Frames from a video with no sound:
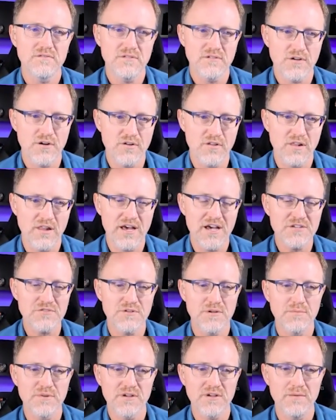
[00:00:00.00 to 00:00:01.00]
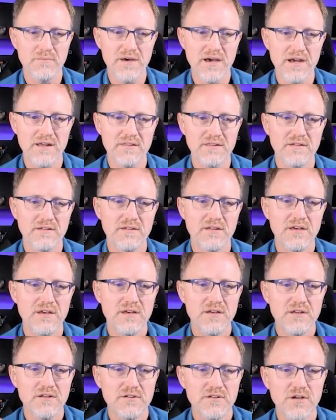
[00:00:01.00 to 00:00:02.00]
Go to the last one. I'm going to come back then.
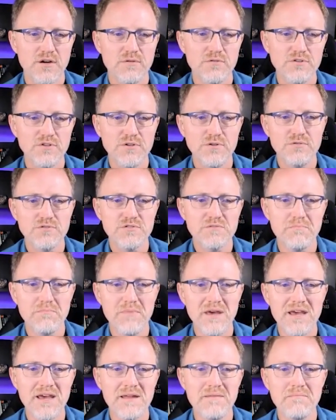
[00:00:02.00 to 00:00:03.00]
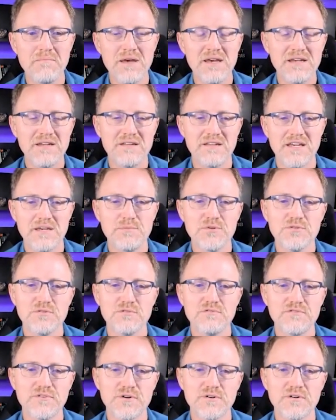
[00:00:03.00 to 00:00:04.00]
Don't use man made
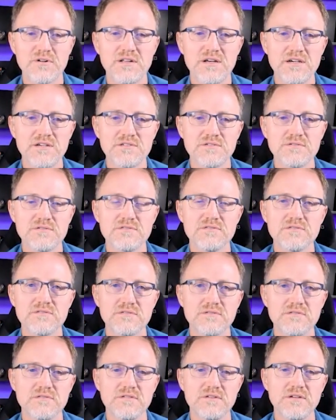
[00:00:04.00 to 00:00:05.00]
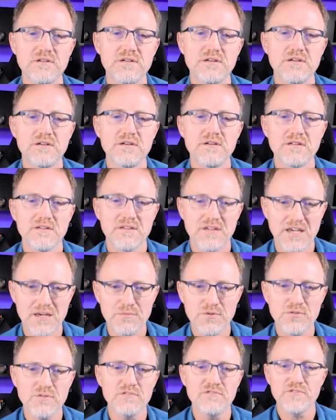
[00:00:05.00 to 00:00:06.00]
chemical fertilizers.
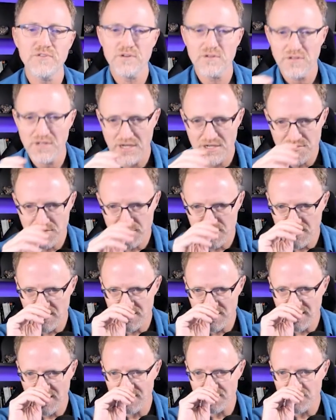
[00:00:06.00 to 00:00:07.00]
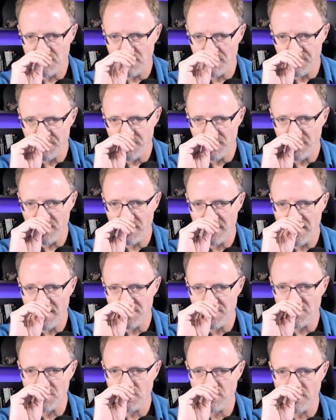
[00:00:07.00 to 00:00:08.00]
Chemical fertilizers contain sulfuric and
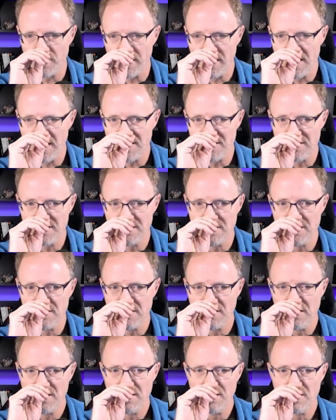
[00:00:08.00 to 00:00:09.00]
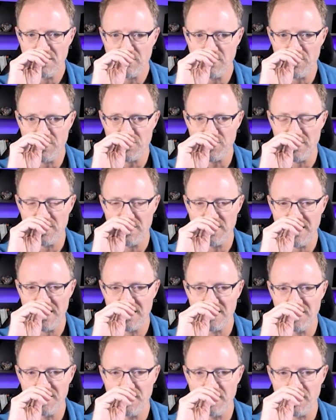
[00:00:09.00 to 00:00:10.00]
hydrochloric acids, which are
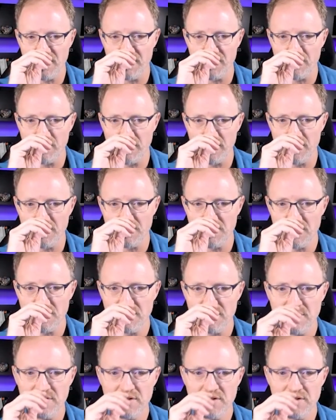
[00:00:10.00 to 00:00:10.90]
deadly to earthworms.